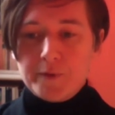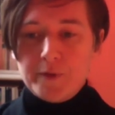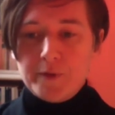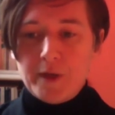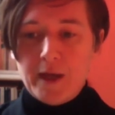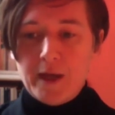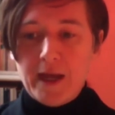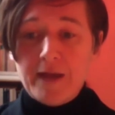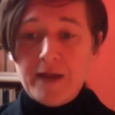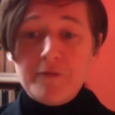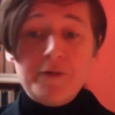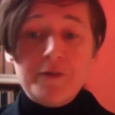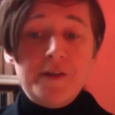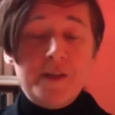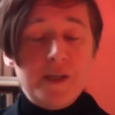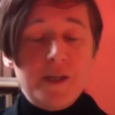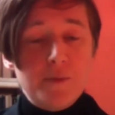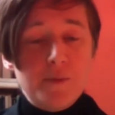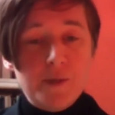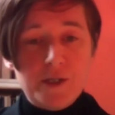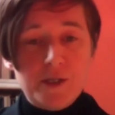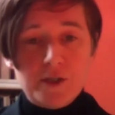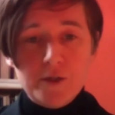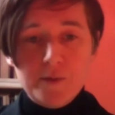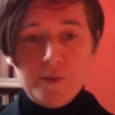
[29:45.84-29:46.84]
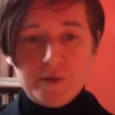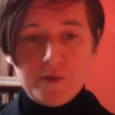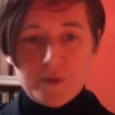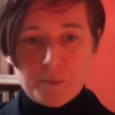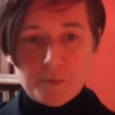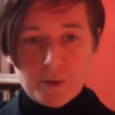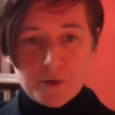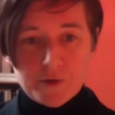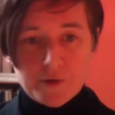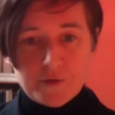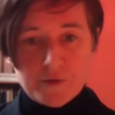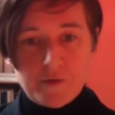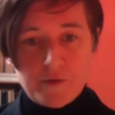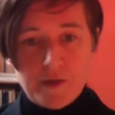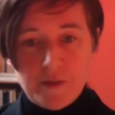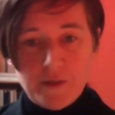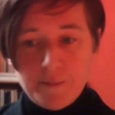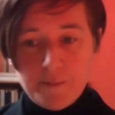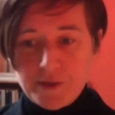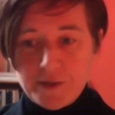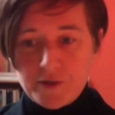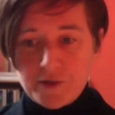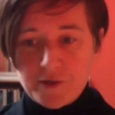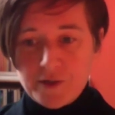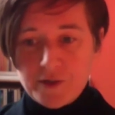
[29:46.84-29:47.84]
Everything we do is the product of the
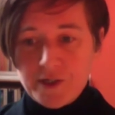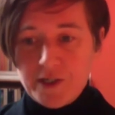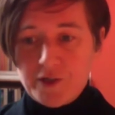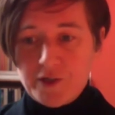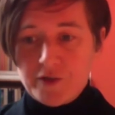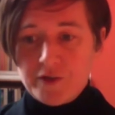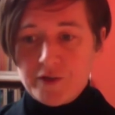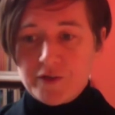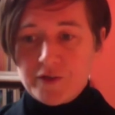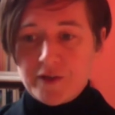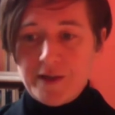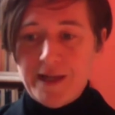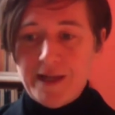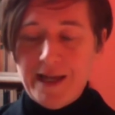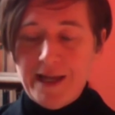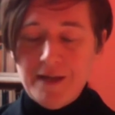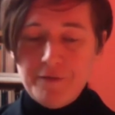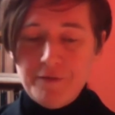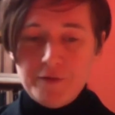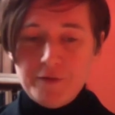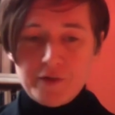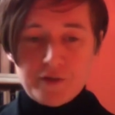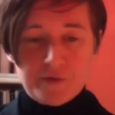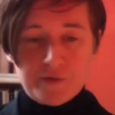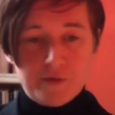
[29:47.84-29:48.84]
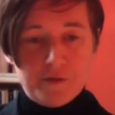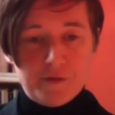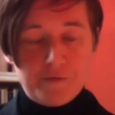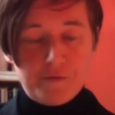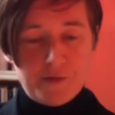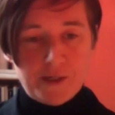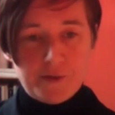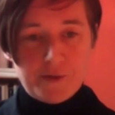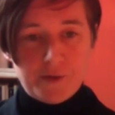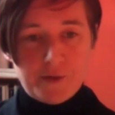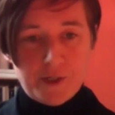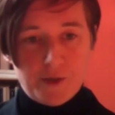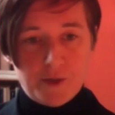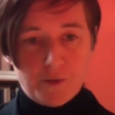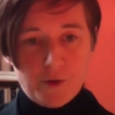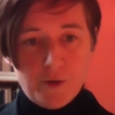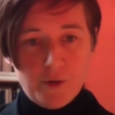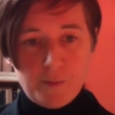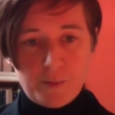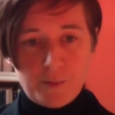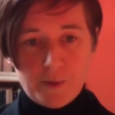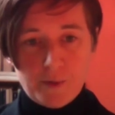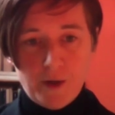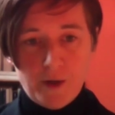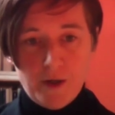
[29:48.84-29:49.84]
imaginations and efforts of our founding
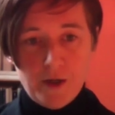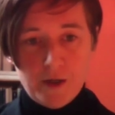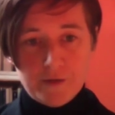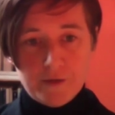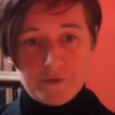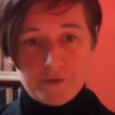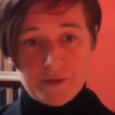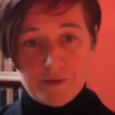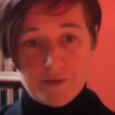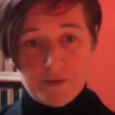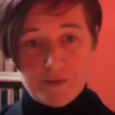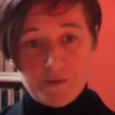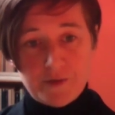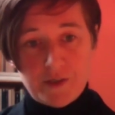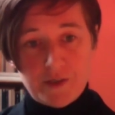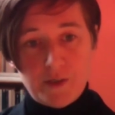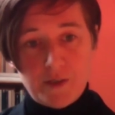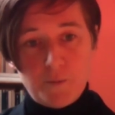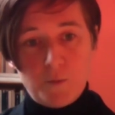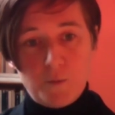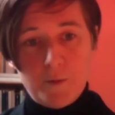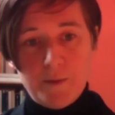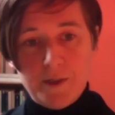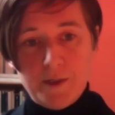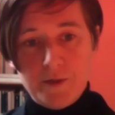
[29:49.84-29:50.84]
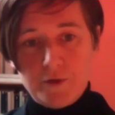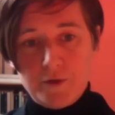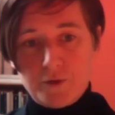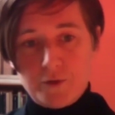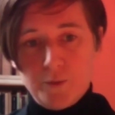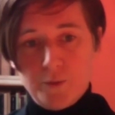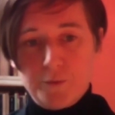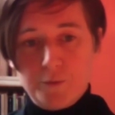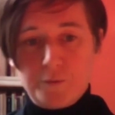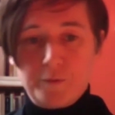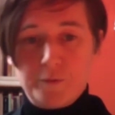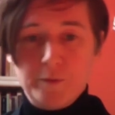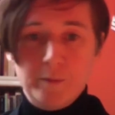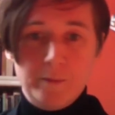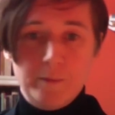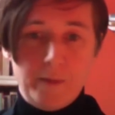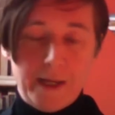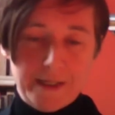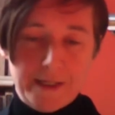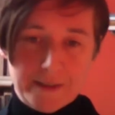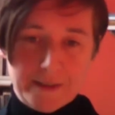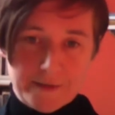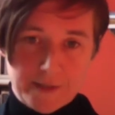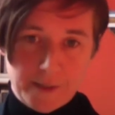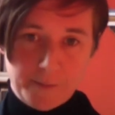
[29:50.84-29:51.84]
group, 17 women drawn from
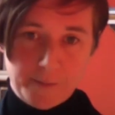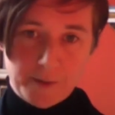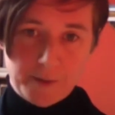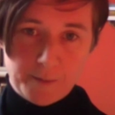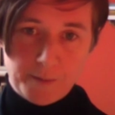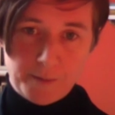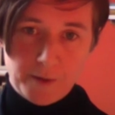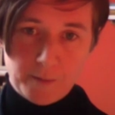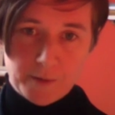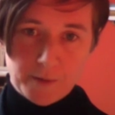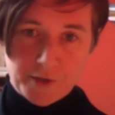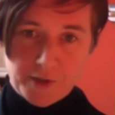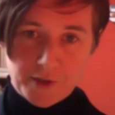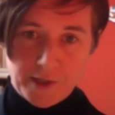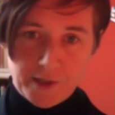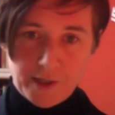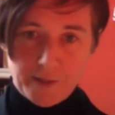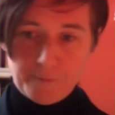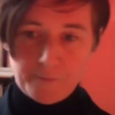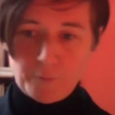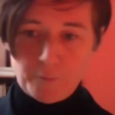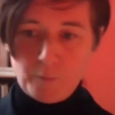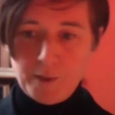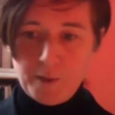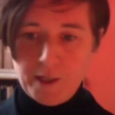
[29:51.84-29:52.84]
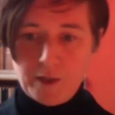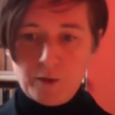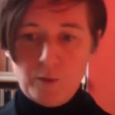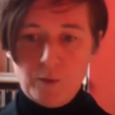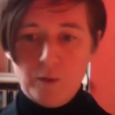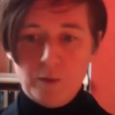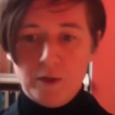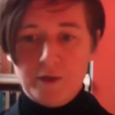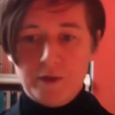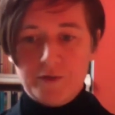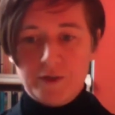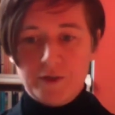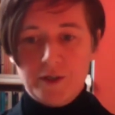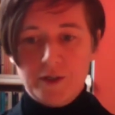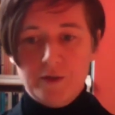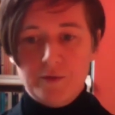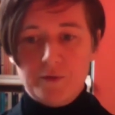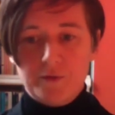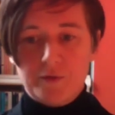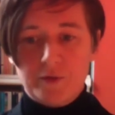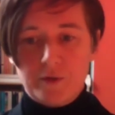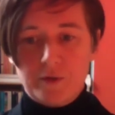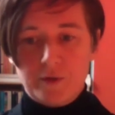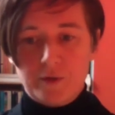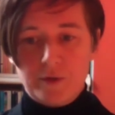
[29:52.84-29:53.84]
entertainment and publishing. We call
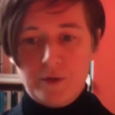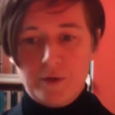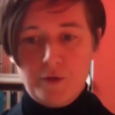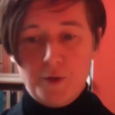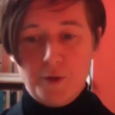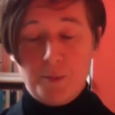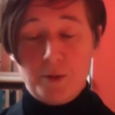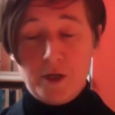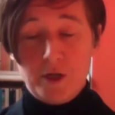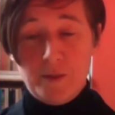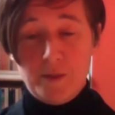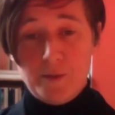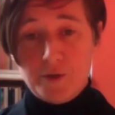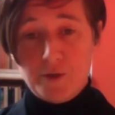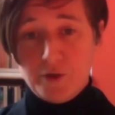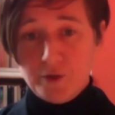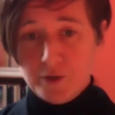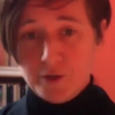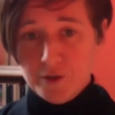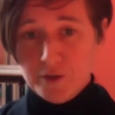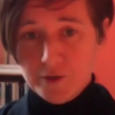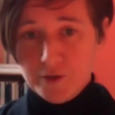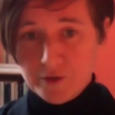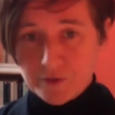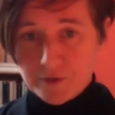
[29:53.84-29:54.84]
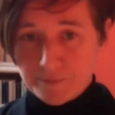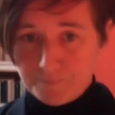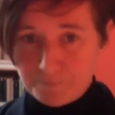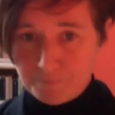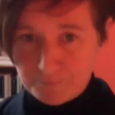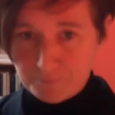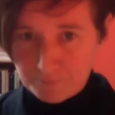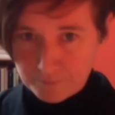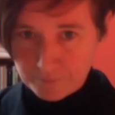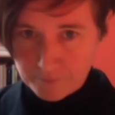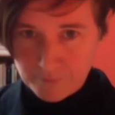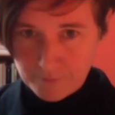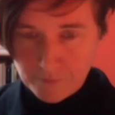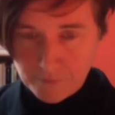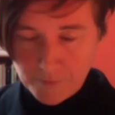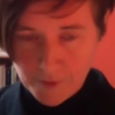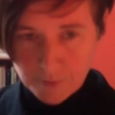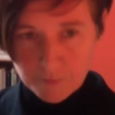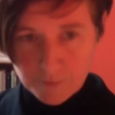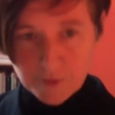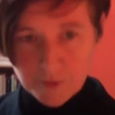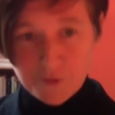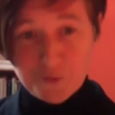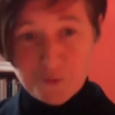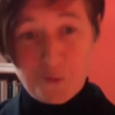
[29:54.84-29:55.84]
ourselves the Prima Donnas,
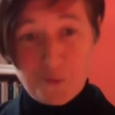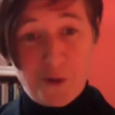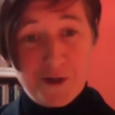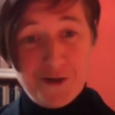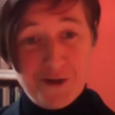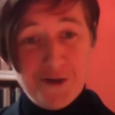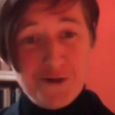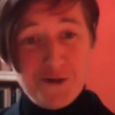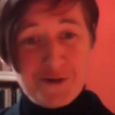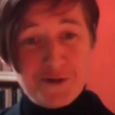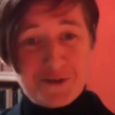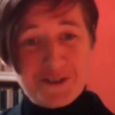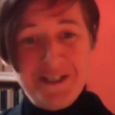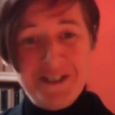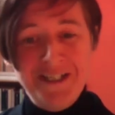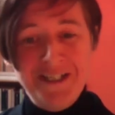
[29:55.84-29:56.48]
because why not?